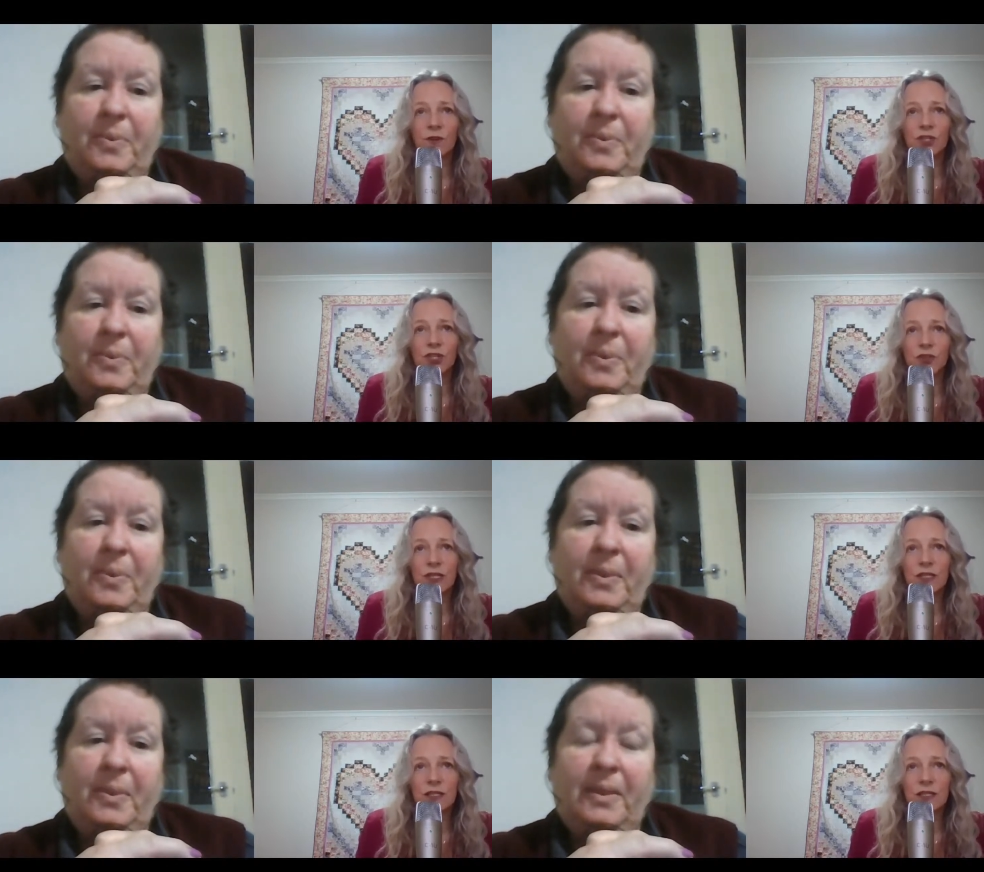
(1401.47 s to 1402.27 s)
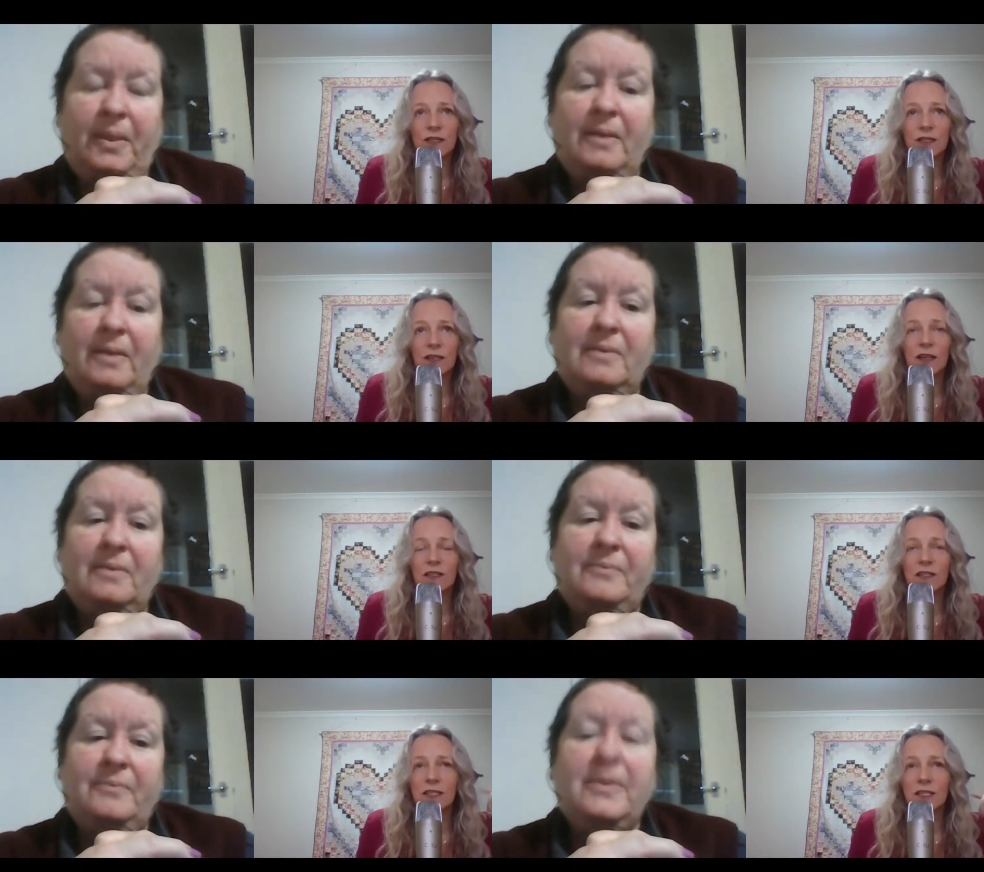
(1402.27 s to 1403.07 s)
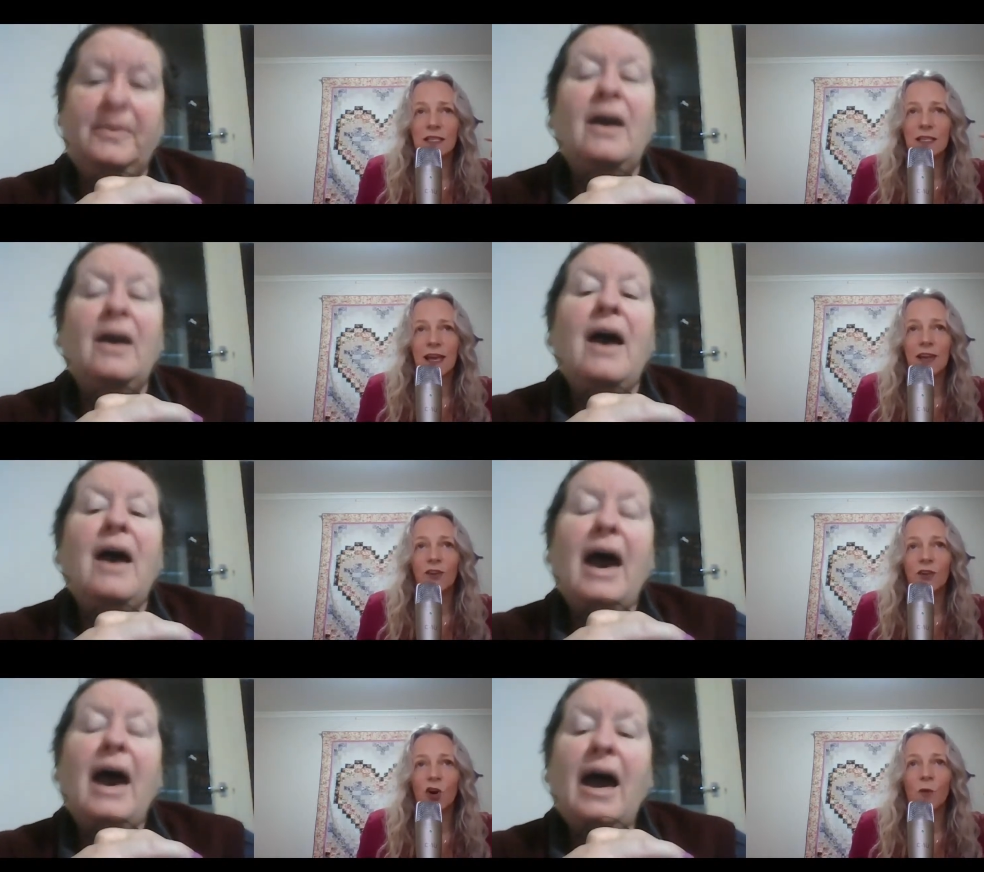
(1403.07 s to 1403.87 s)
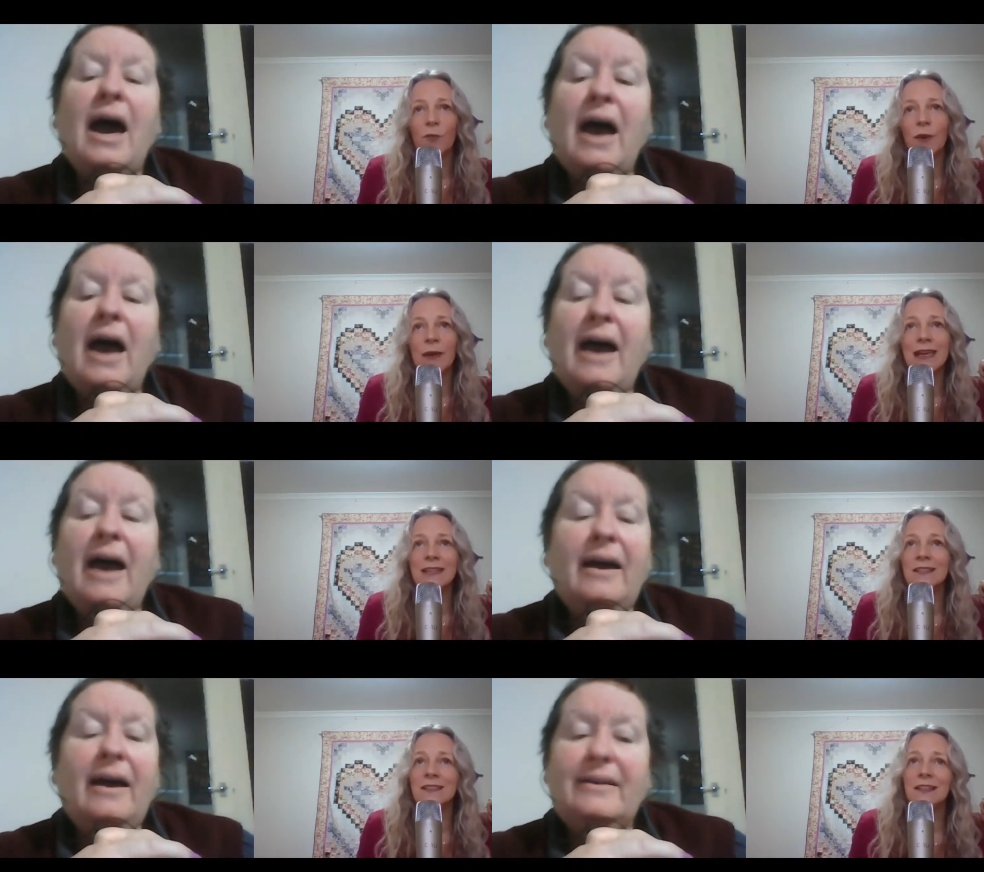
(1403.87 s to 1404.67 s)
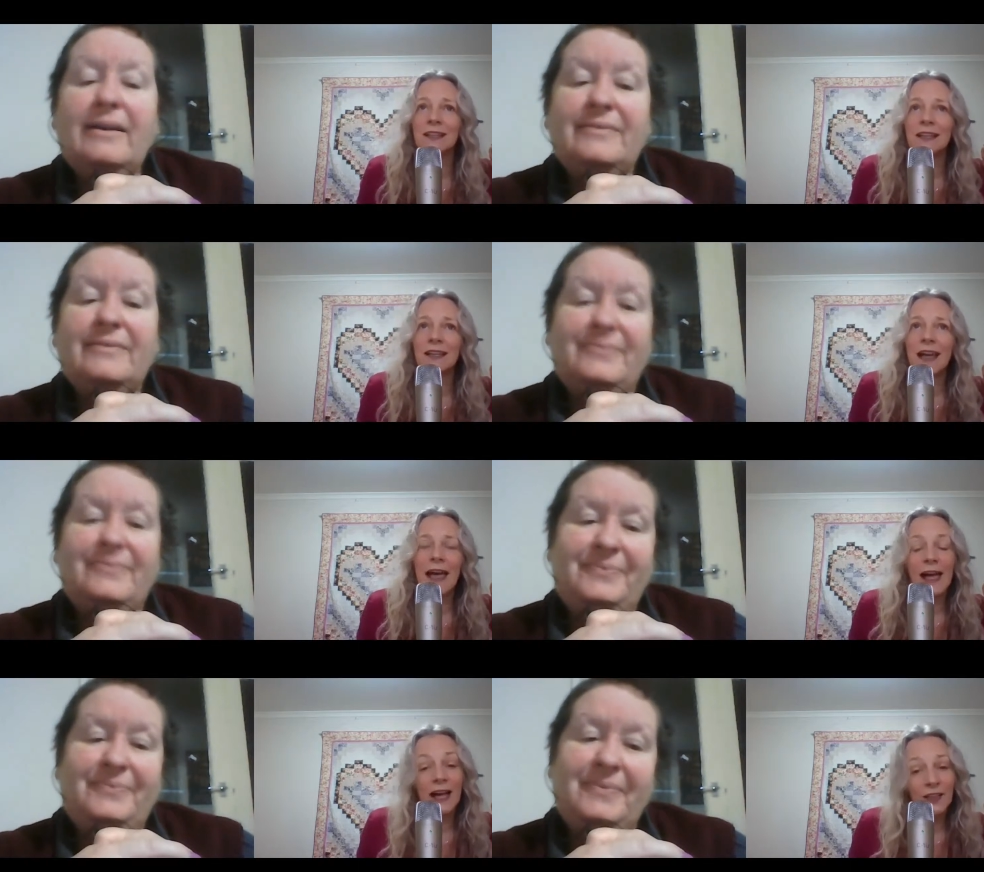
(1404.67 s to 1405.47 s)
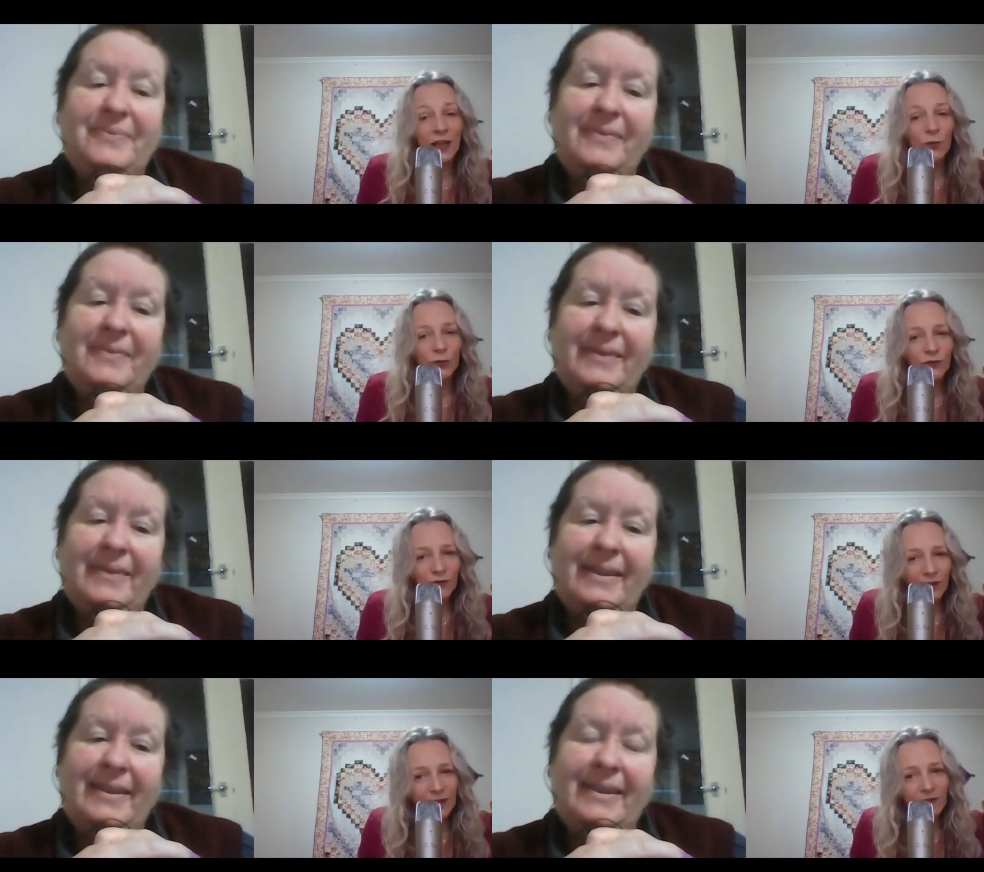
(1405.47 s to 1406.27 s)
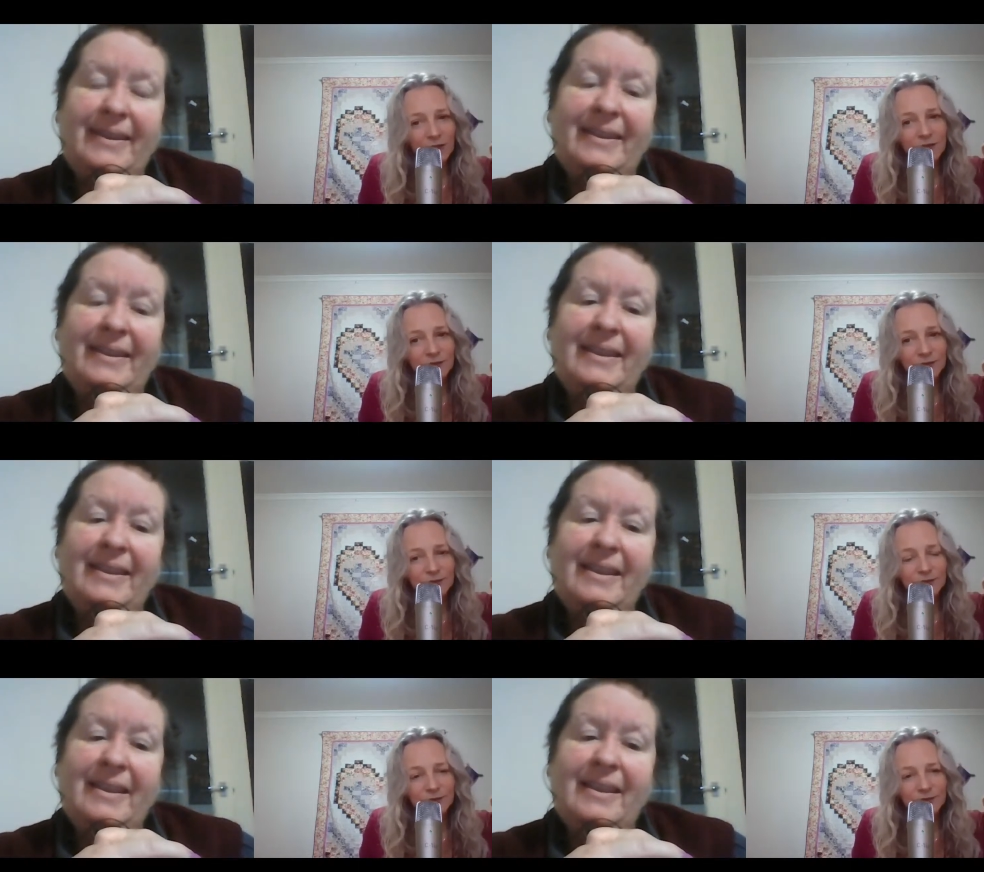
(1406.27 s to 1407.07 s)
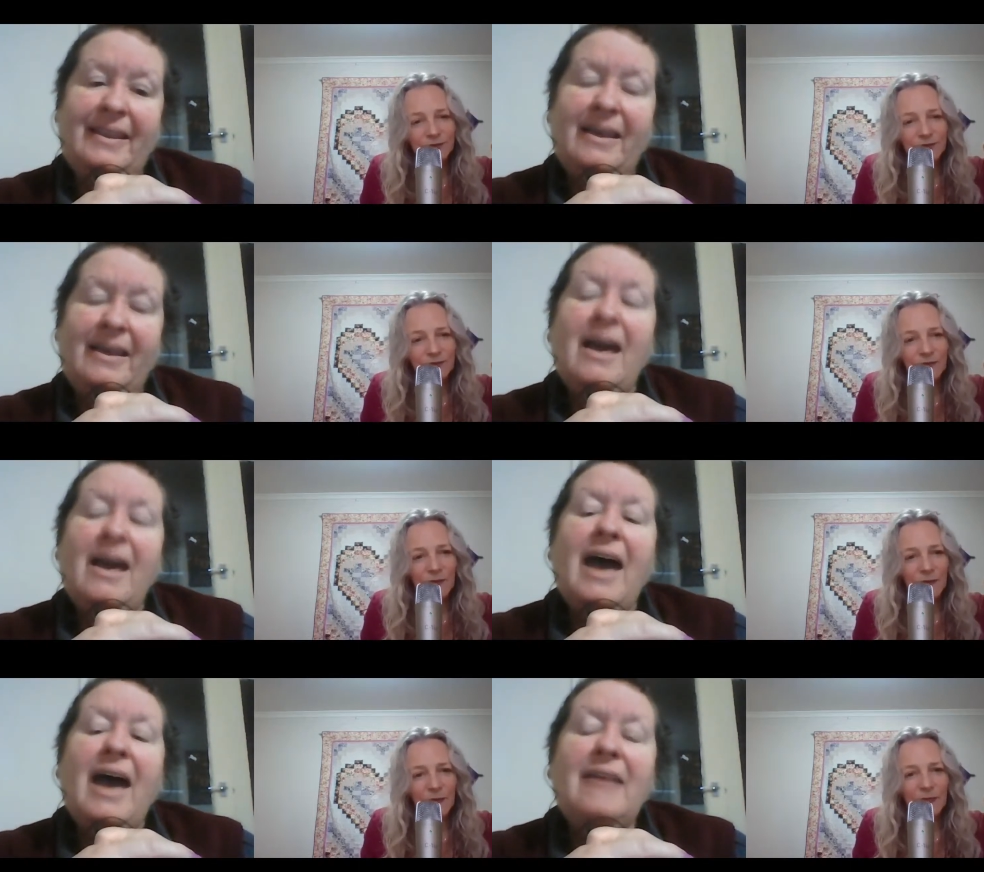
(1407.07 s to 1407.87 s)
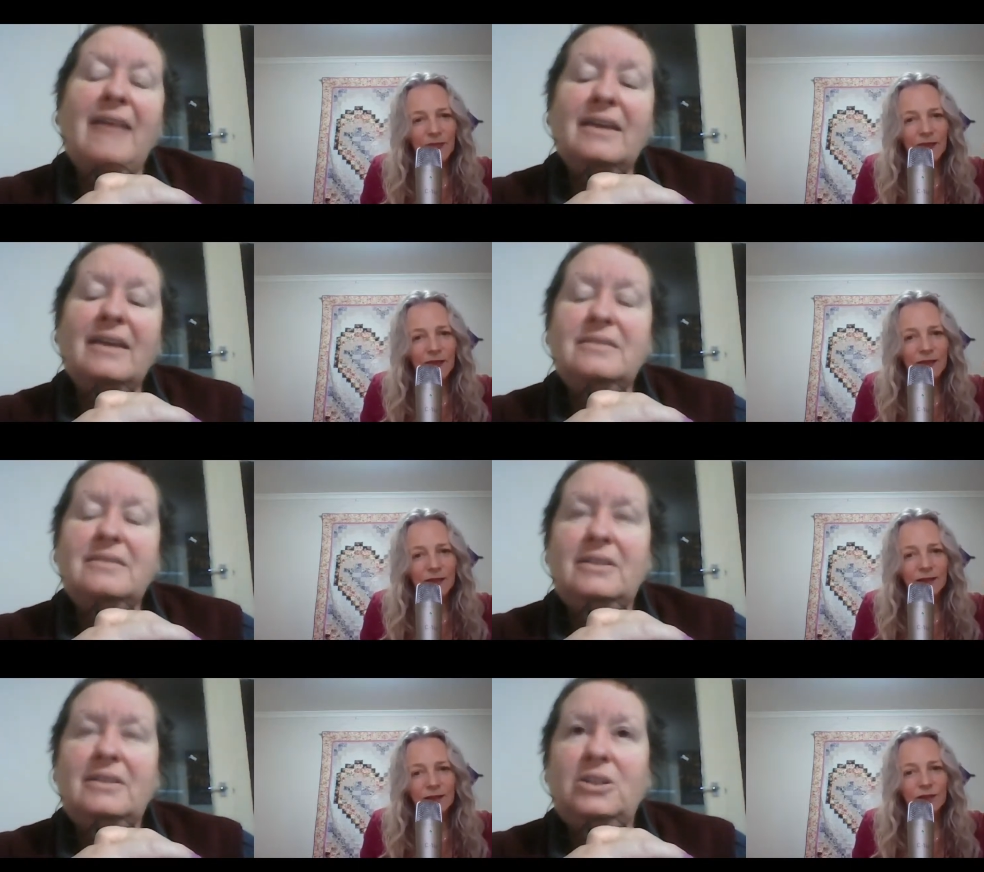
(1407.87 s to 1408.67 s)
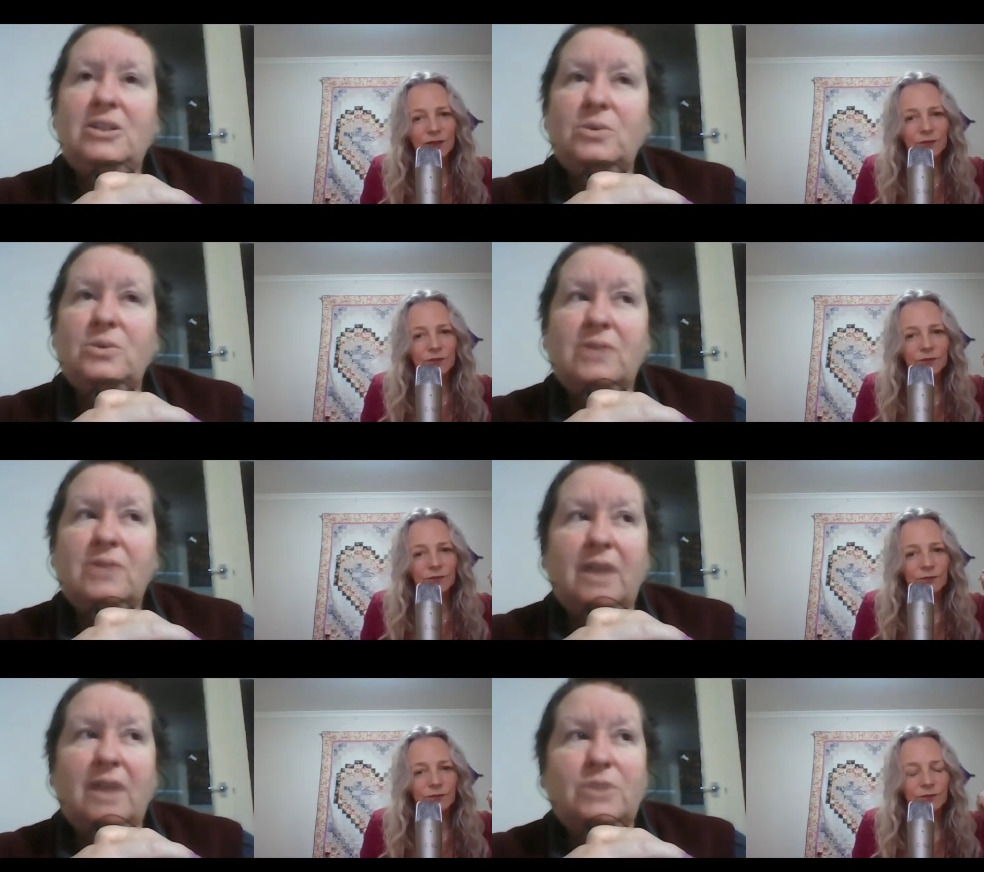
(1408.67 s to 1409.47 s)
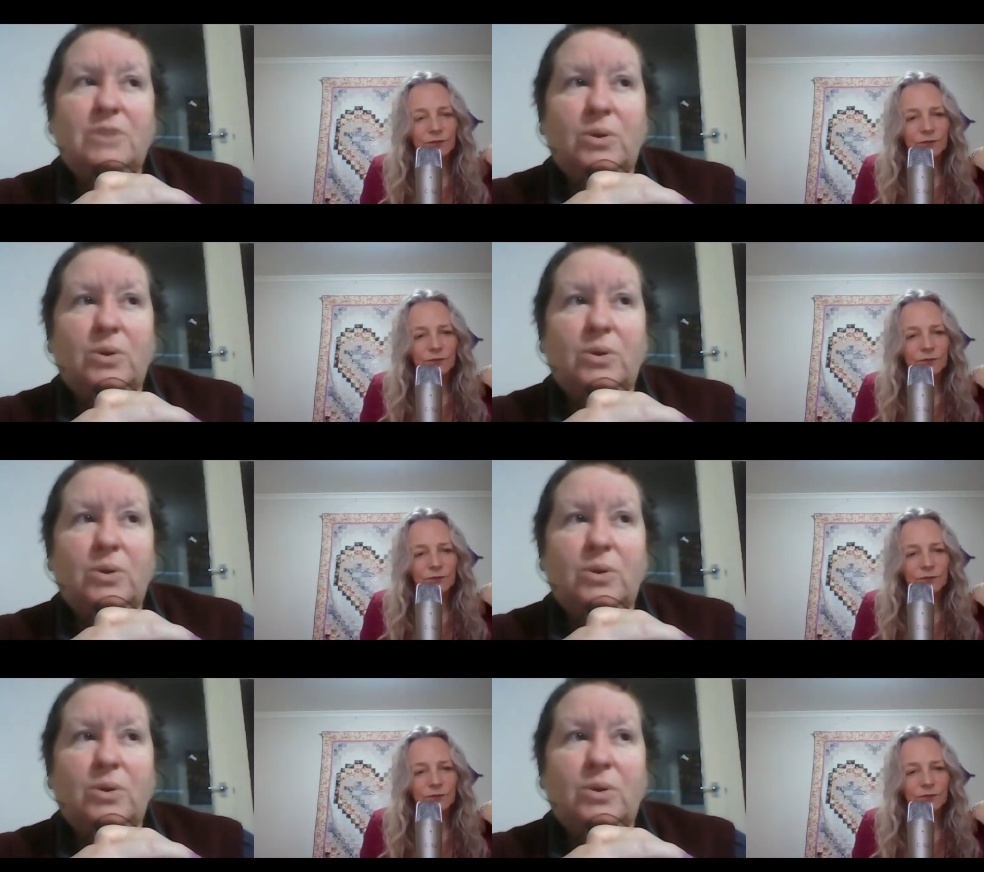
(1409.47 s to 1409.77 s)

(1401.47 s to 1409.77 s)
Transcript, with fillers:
Speaker 1: the streets i just cannot comprehend how that would feel
Speaker 2: and the other thing that you also have to look at